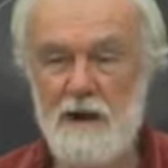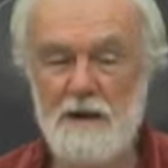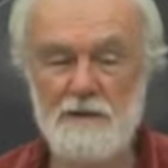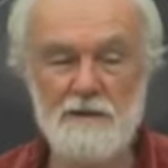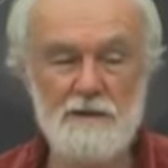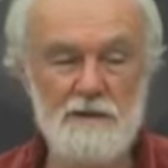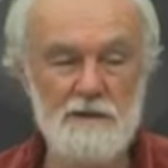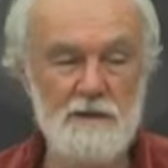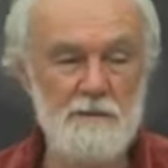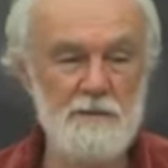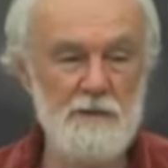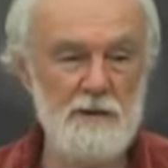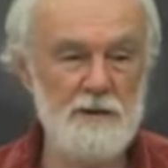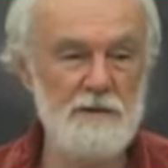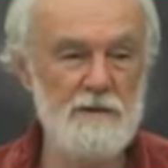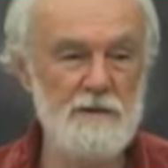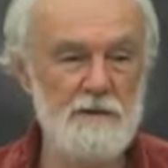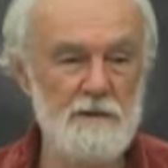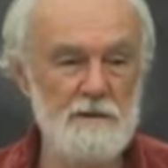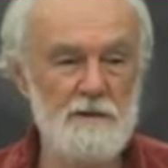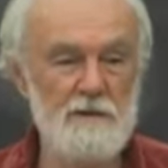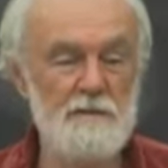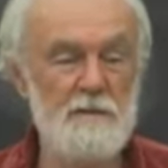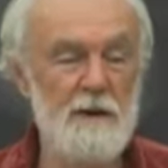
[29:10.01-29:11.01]
Actually, to
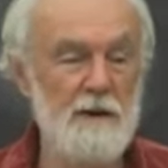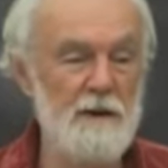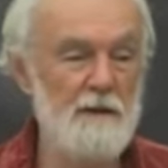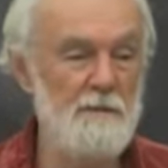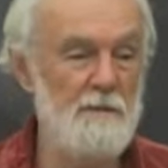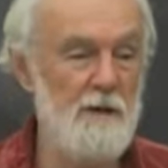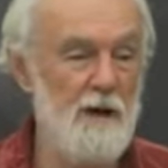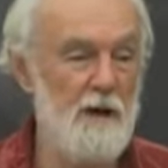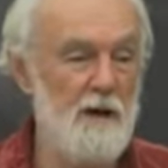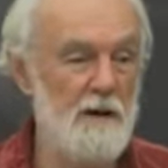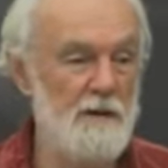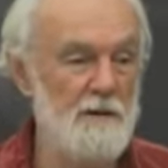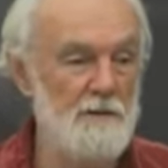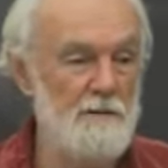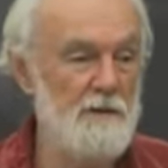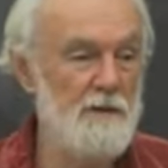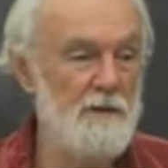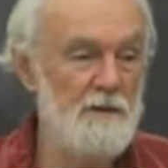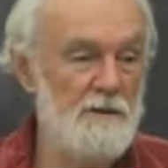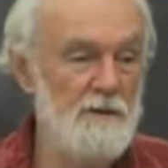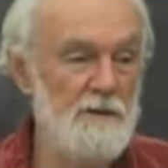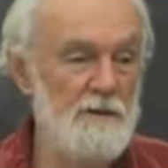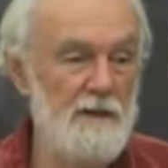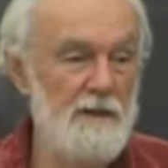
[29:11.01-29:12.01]
pressures on the money market
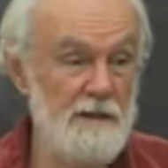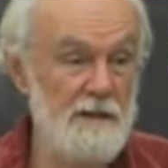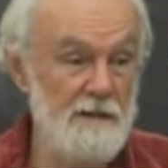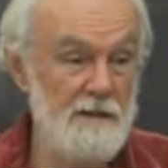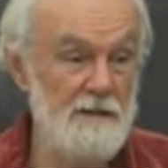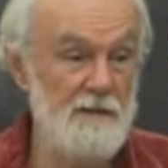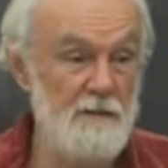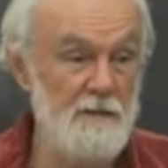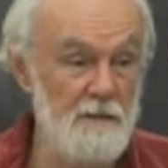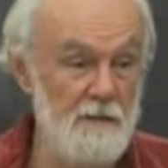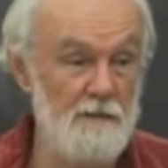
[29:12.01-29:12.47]
because you needed